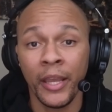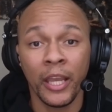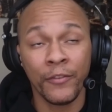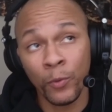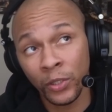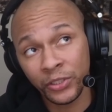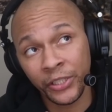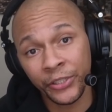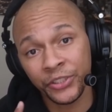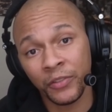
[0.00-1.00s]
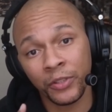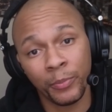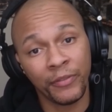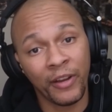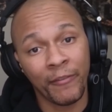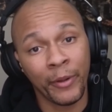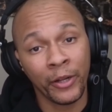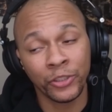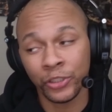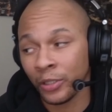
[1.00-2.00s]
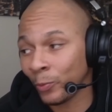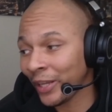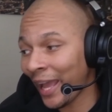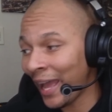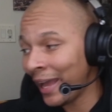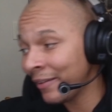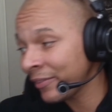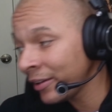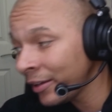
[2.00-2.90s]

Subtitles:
If you wanted to hear yourself with the B5 Behringer, we have